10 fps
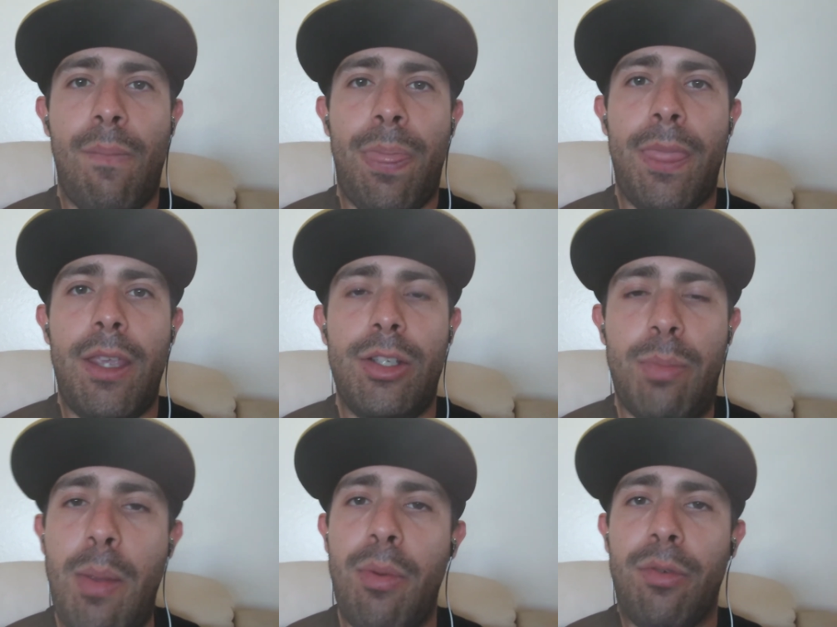these
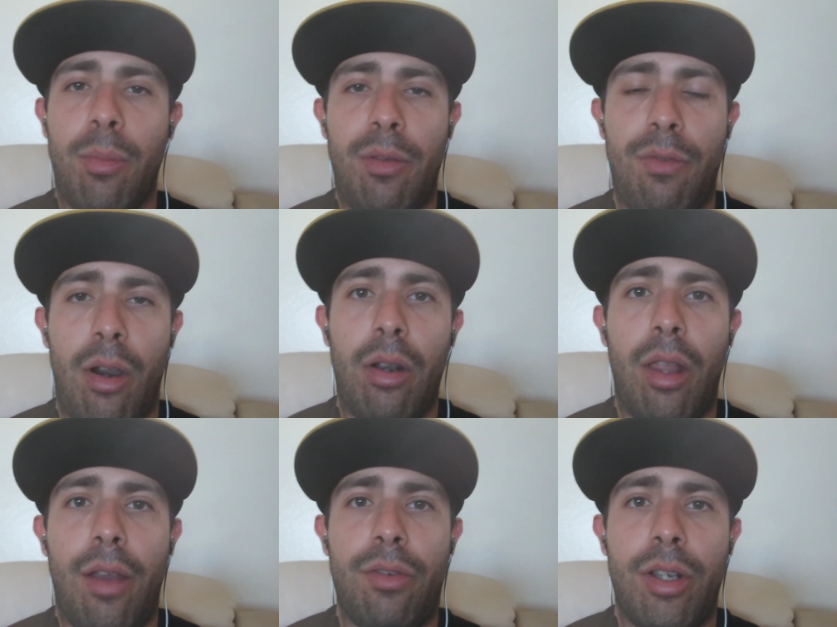people from the far
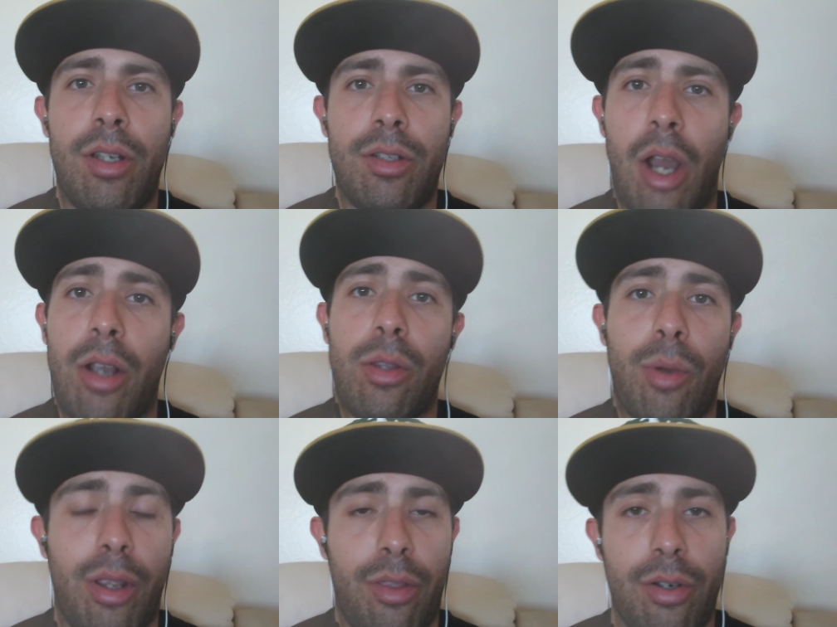left talk the
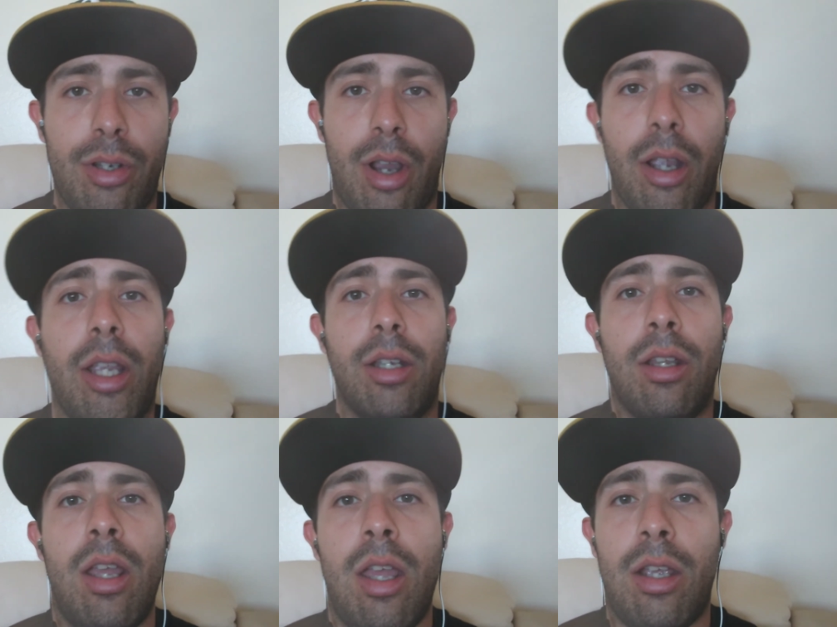way they're talking
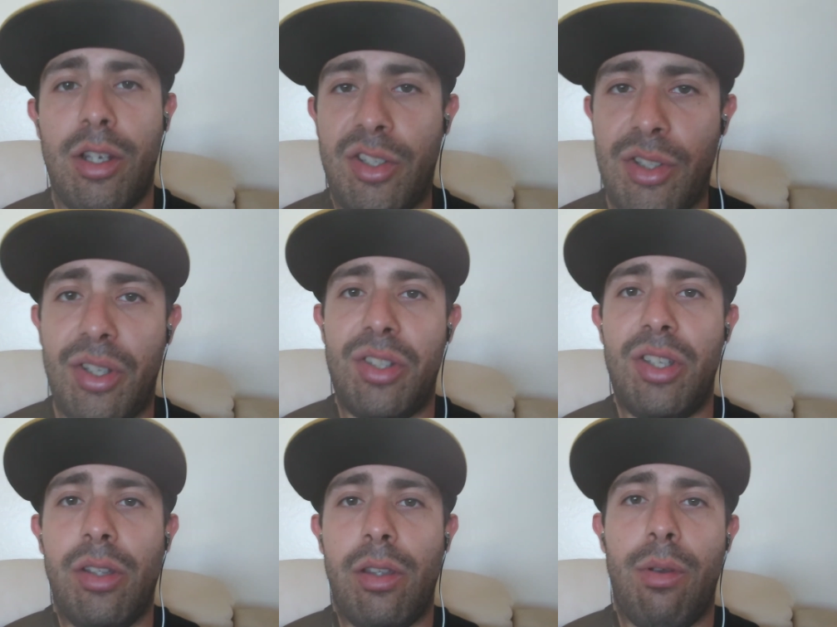because this is the
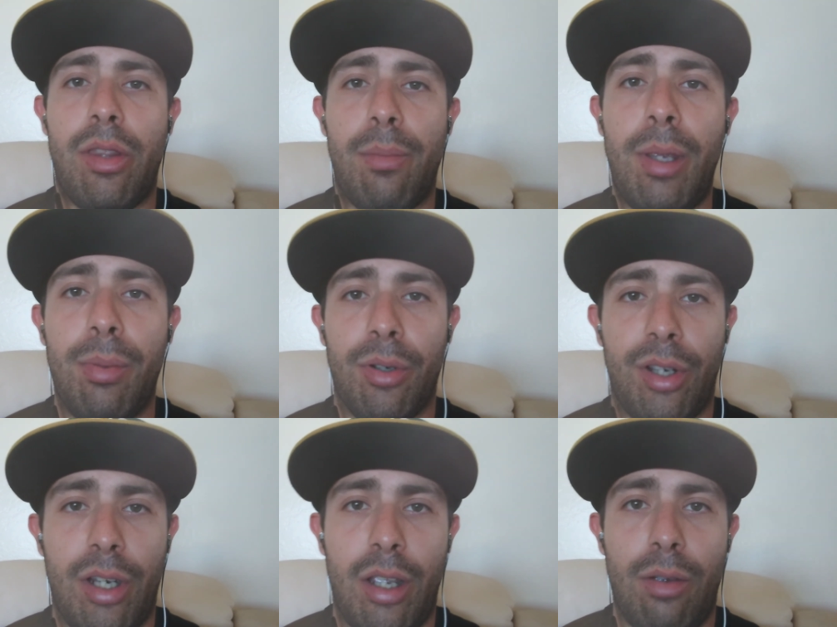only way that people are going
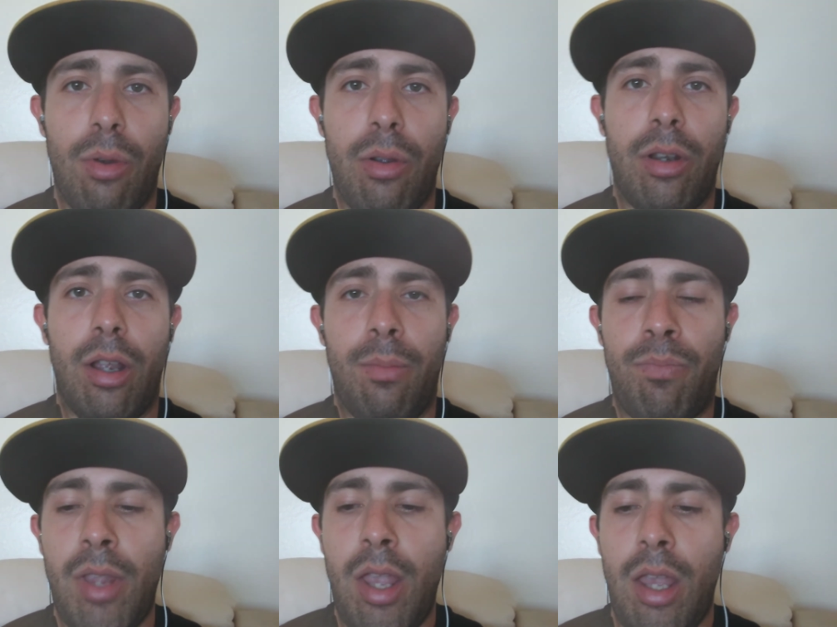to get woken up
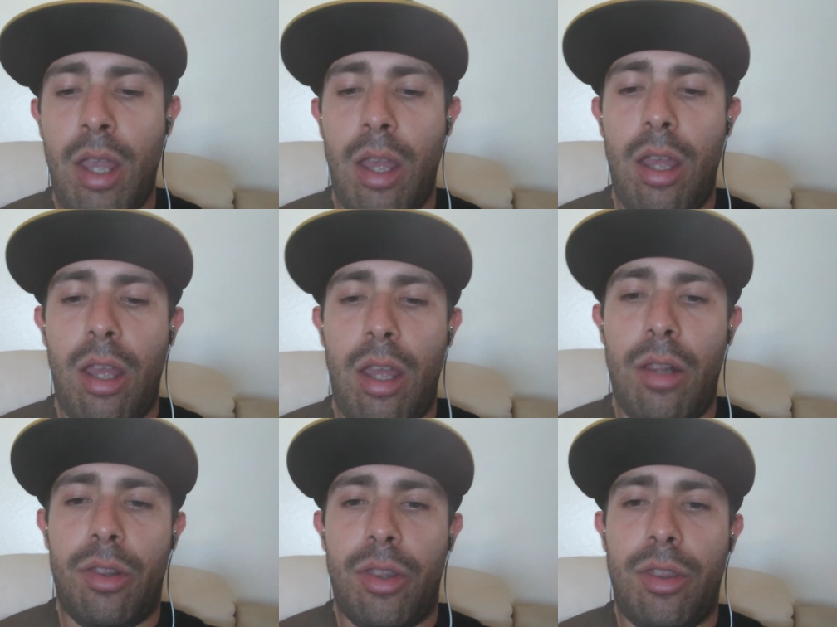
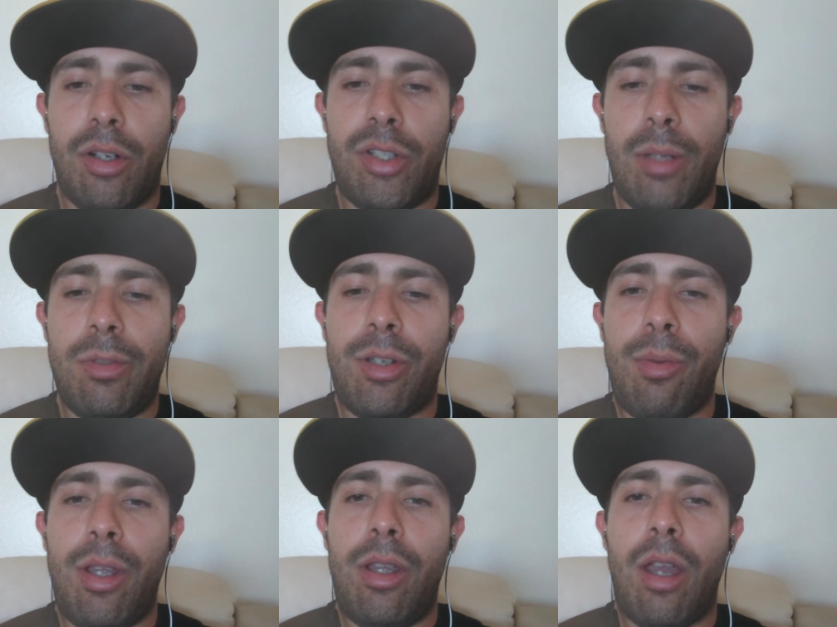there seems to
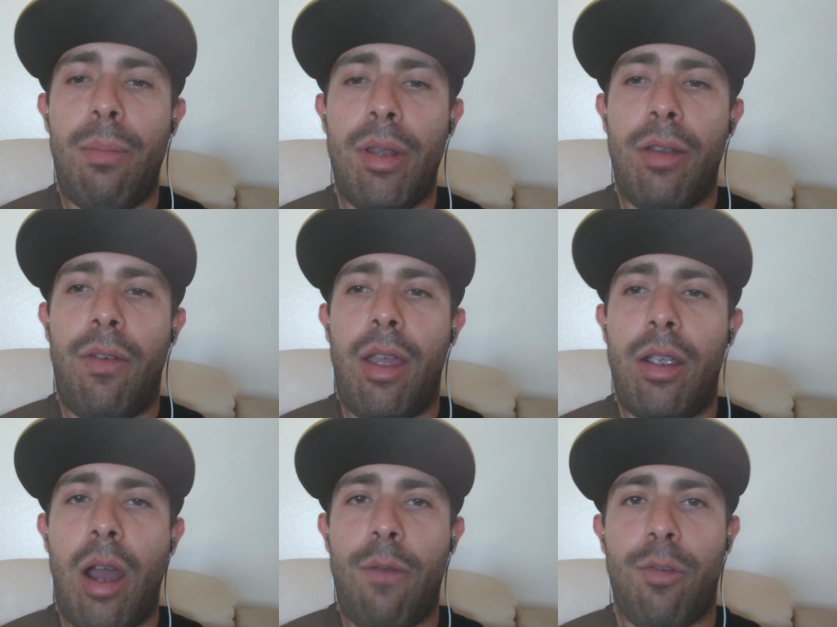be a bit of a
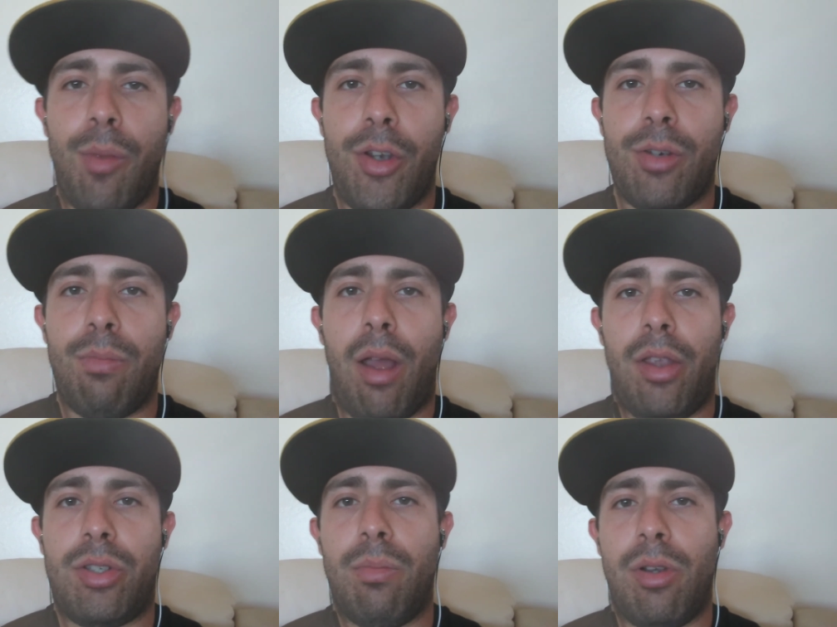confirmation
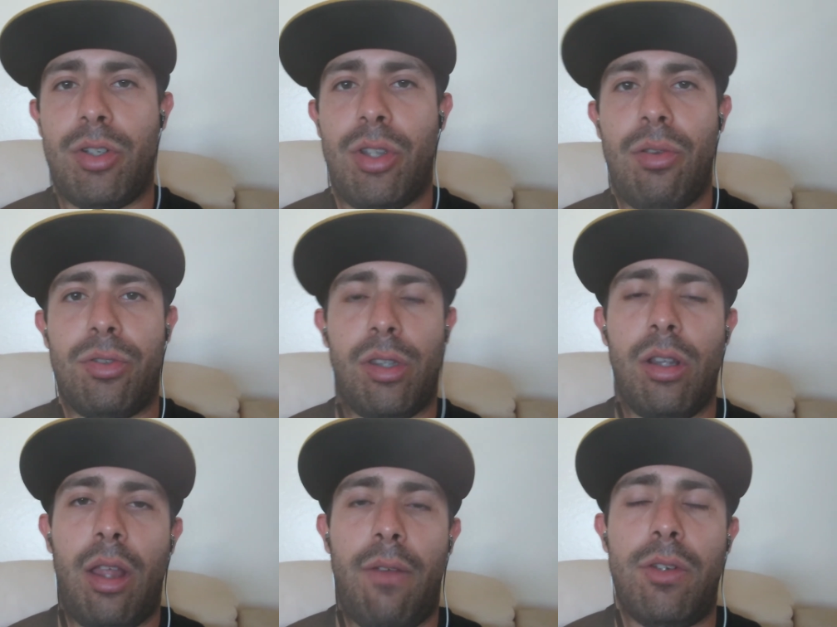bias amongst those on the
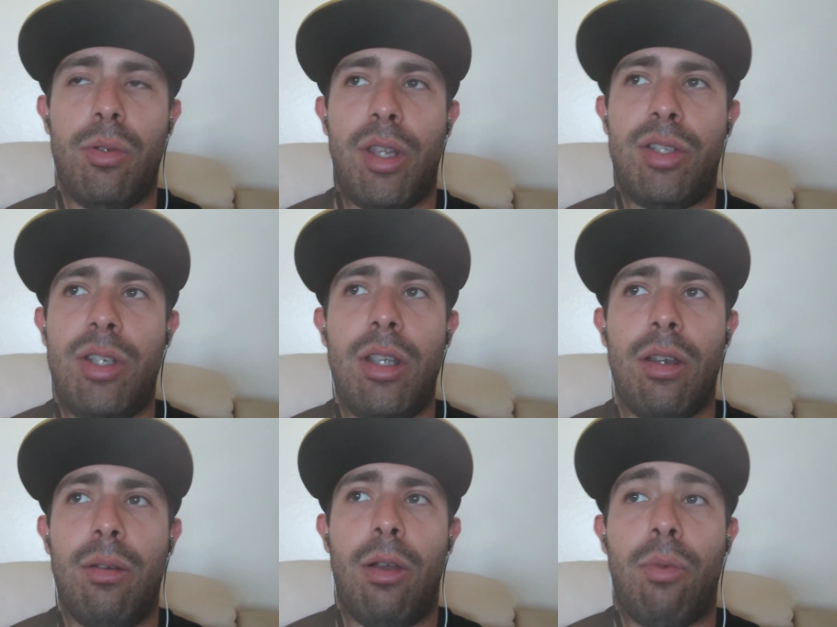left when they see a,
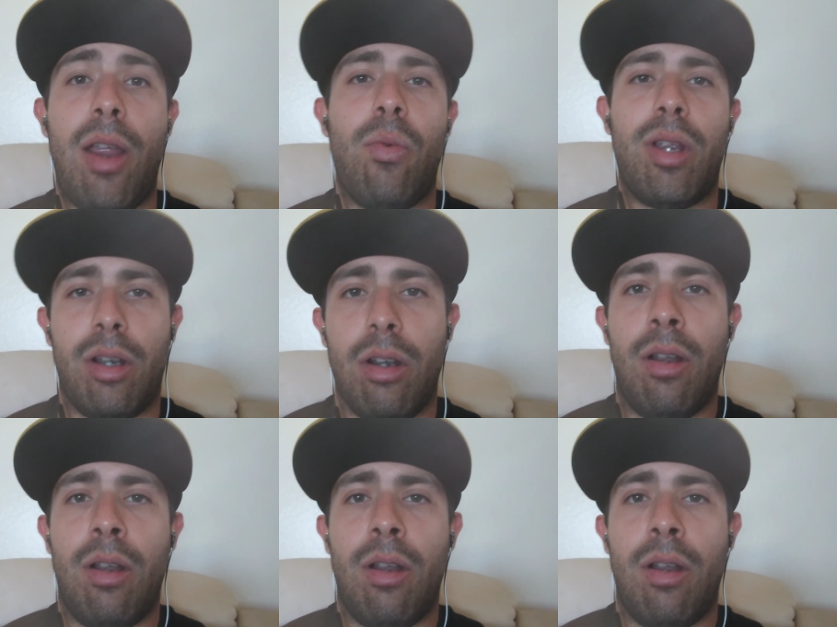a right winger